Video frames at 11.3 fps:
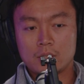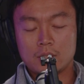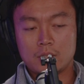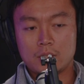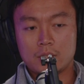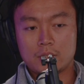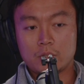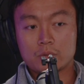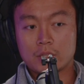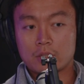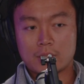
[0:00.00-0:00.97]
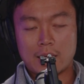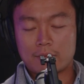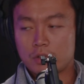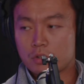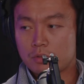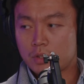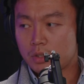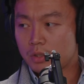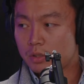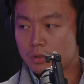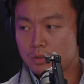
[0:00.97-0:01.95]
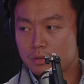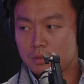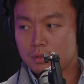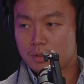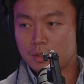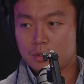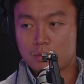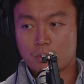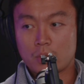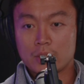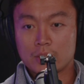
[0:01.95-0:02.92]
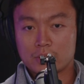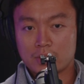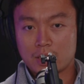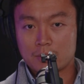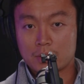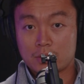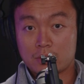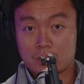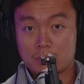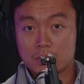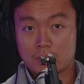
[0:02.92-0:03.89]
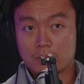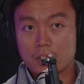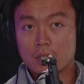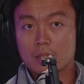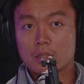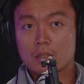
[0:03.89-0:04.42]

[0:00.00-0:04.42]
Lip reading: they don't take your average over the years. It's one exam that determines everything.